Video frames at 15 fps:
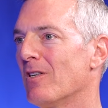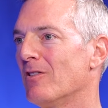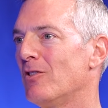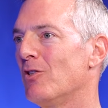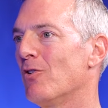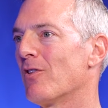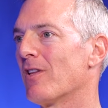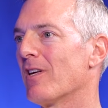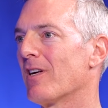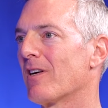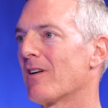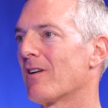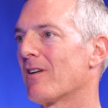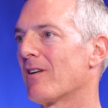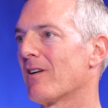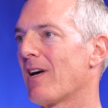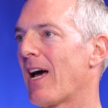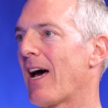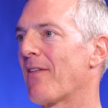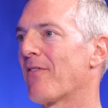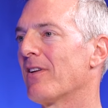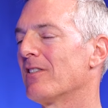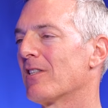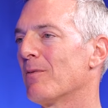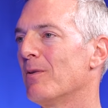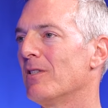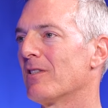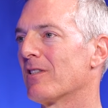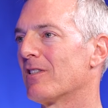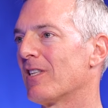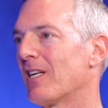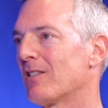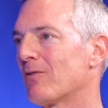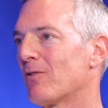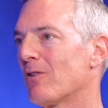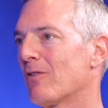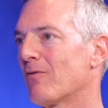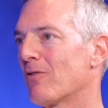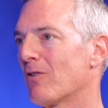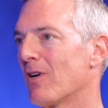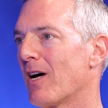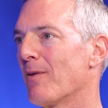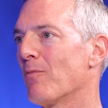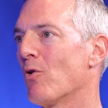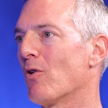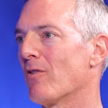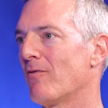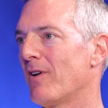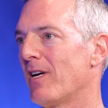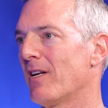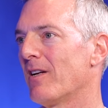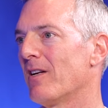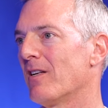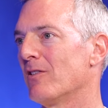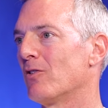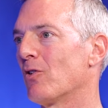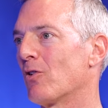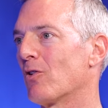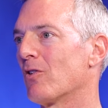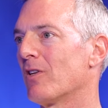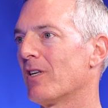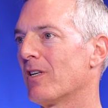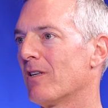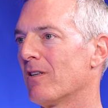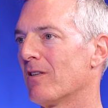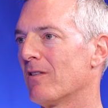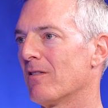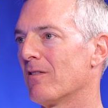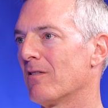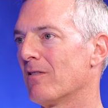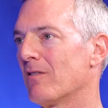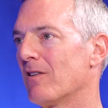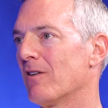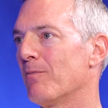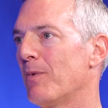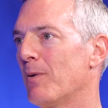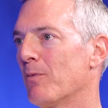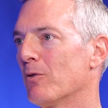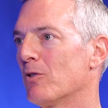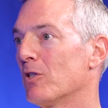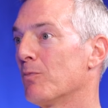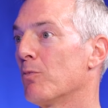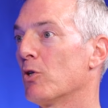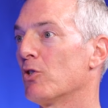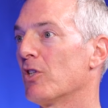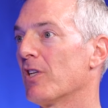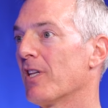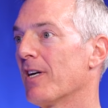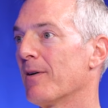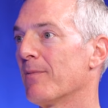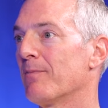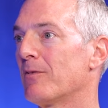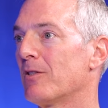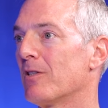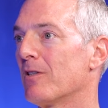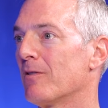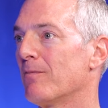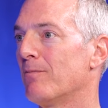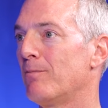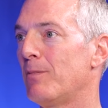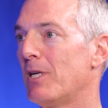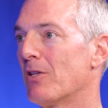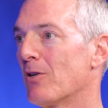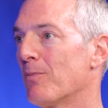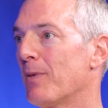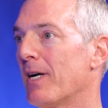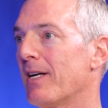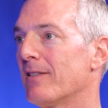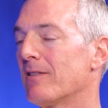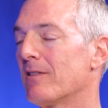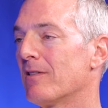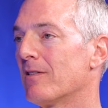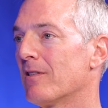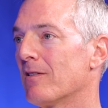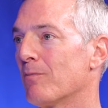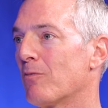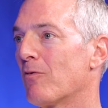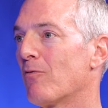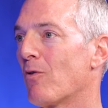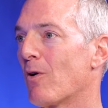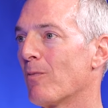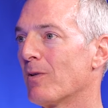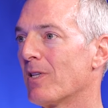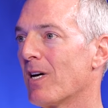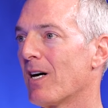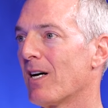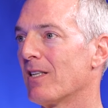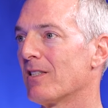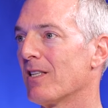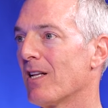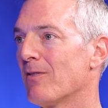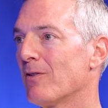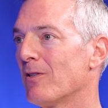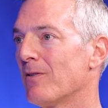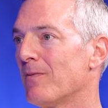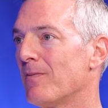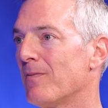Do you think athletes could be successful if they're not motivated internally and you have people just pushing them to be their best and to perform at the highest level?